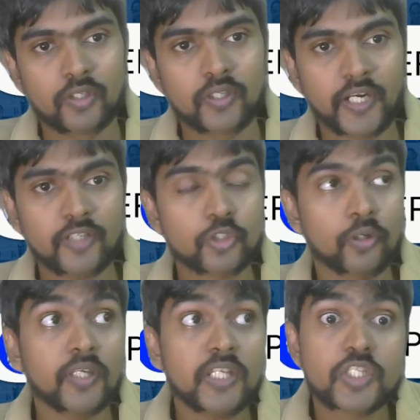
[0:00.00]
Right?
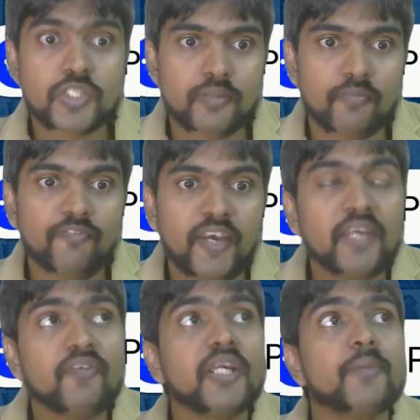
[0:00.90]
So it's
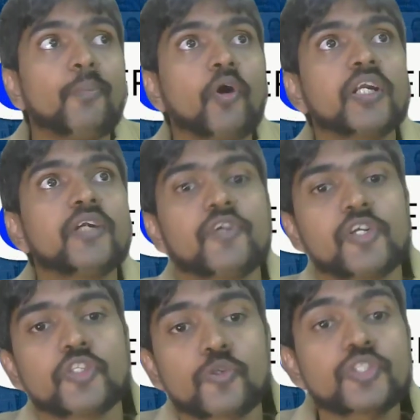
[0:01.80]
very, very important for
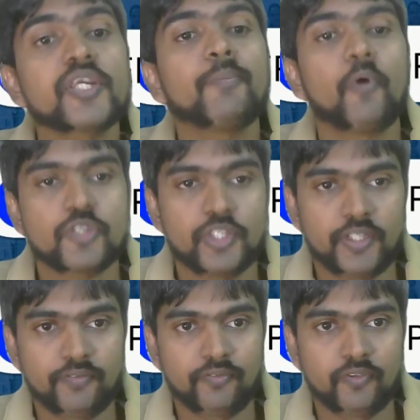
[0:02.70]
us to stay
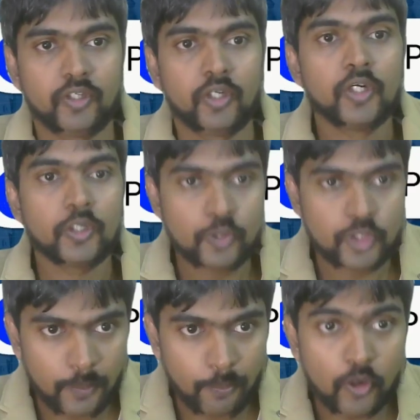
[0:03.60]
positive,
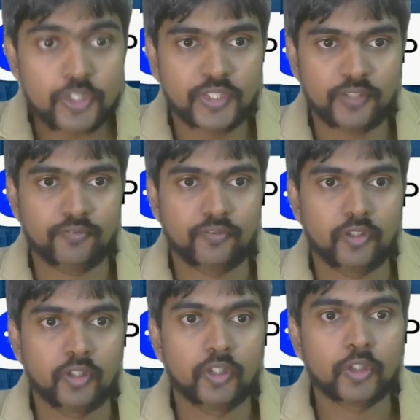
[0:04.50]

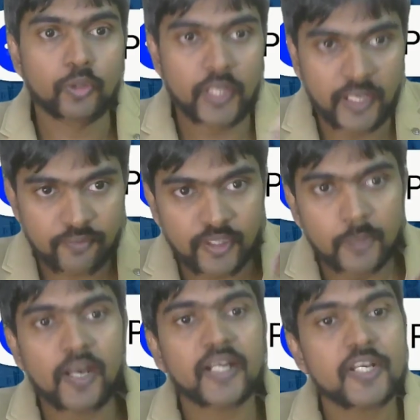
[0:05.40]
to take
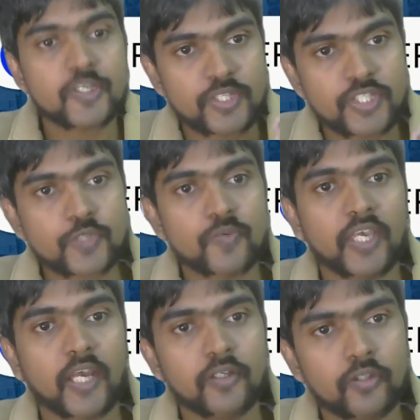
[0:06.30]
feedback as much as we
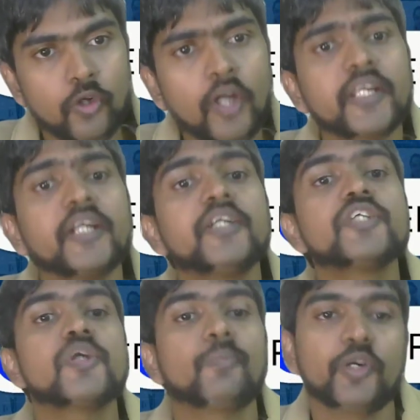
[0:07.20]
can, not get
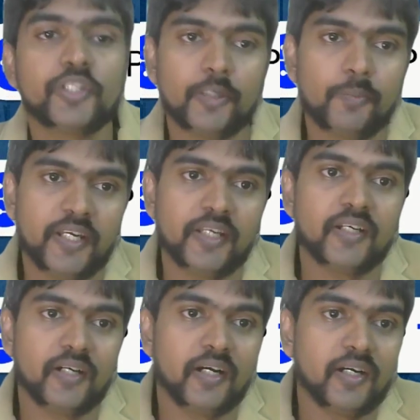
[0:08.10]
disappointed by
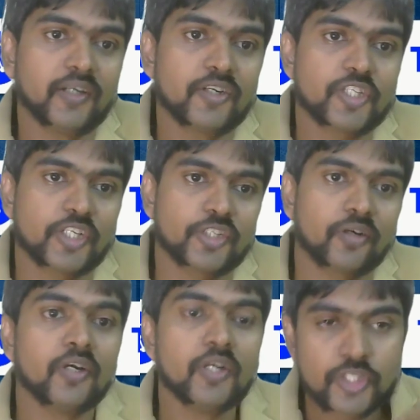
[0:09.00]

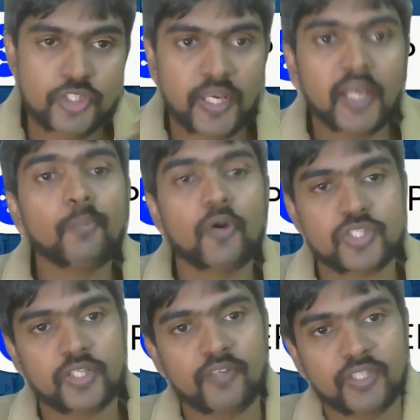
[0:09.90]
rejection. Staying
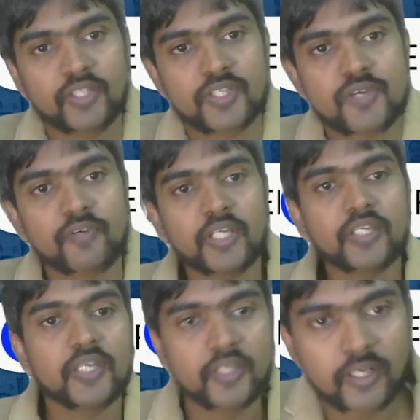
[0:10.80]
positive, I think, is a very
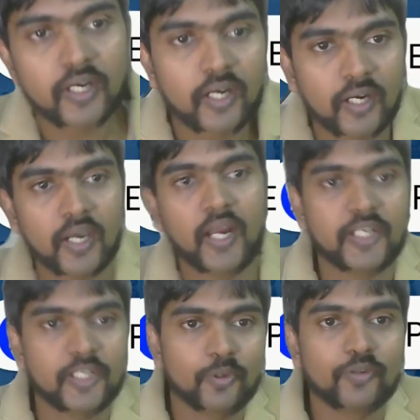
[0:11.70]
key
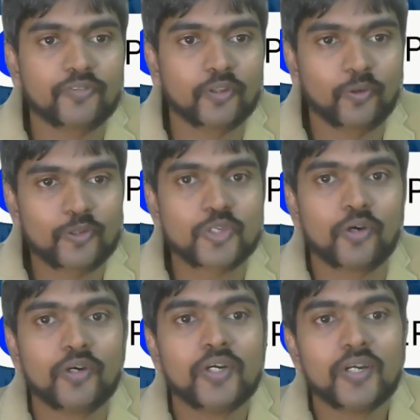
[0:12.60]
attribute for growth.
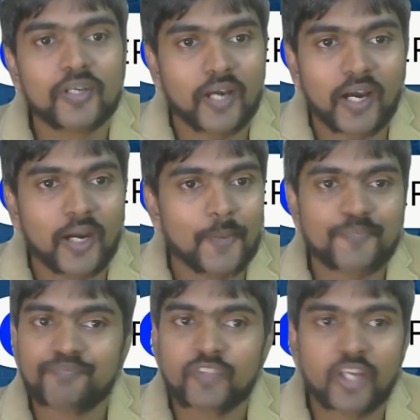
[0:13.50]
So
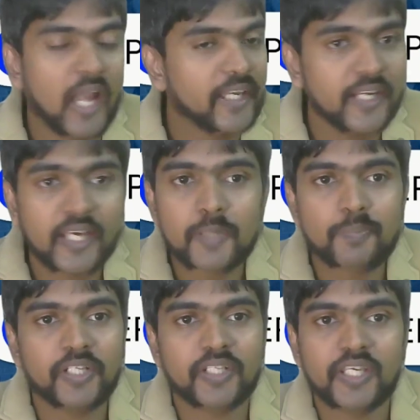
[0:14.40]
again, I
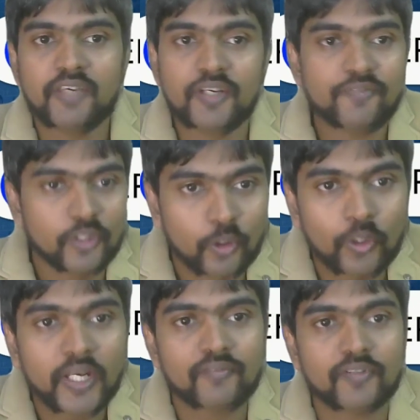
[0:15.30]
repeat, even if you
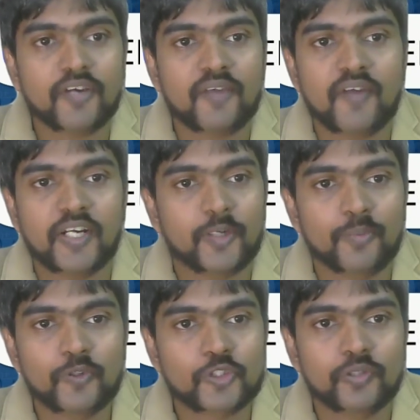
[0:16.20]
don't have the 5
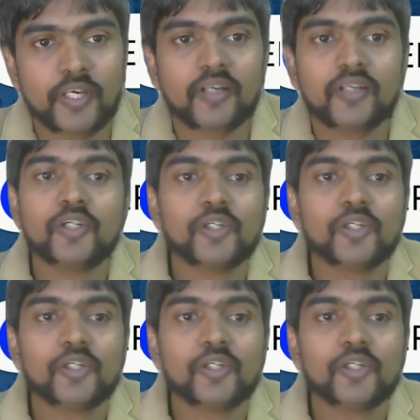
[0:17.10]
attributes today,